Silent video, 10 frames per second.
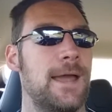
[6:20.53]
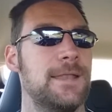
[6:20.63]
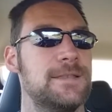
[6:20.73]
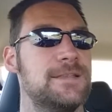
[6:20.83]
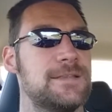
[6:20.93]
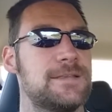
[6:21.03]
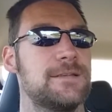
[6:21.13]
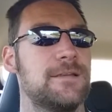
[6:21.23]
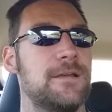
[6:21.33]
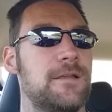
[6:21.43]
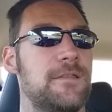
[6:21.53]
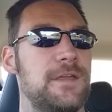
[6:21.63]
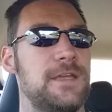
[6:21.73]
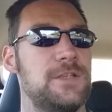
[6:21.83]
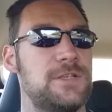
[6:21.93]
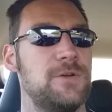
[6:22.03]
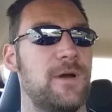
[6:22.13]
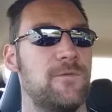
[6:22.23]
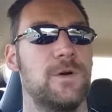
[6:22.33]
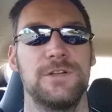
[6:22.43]
and the
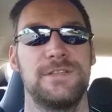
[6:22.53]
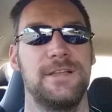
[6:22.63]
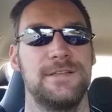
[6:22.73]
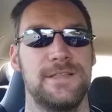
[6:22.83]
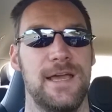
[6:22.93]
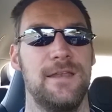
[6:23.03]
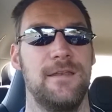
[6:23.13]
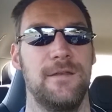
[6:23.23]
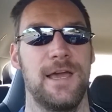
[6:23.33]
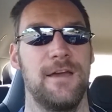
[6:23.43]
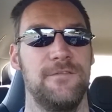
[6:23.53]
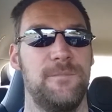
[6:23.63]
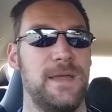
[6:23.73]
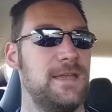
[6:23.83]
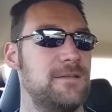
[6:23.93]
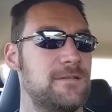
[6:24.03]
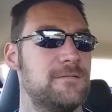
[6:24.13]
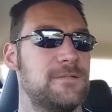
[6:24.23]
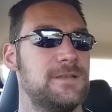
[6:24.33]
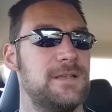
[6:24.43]
two I've watched since then have
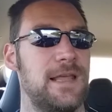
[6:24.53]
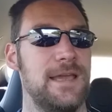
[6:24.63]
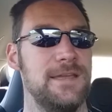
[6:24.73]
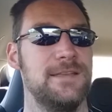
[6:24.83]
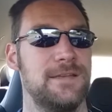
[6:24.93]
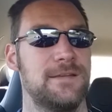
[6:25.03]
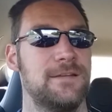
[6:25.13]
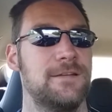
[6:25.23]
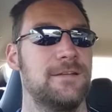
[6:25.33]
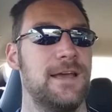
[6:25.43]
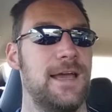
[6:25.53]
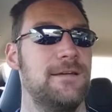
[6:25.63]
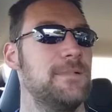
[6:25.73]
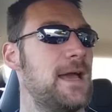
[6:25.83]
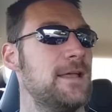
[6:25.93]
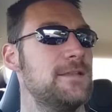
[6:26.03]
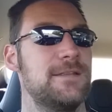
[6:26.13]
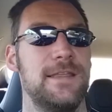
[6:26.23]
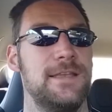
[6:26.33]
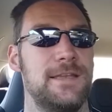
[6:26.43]
been delayed,
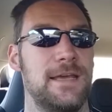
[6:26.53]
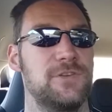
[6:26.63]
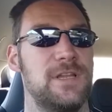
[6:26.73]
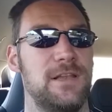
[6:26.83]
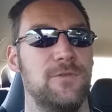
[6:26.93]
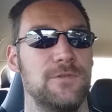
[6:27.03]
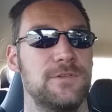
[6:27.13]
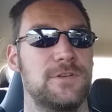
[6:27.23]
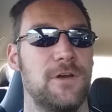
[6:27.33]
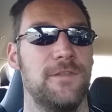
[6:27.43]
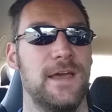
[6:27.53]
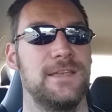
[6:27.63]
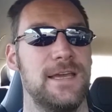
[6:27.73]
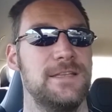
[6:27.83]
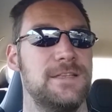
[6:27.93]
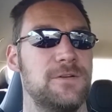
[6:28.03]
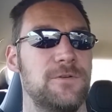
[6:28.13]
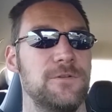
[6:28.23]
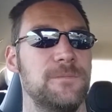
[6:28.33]
and they didn't actually launch on that date at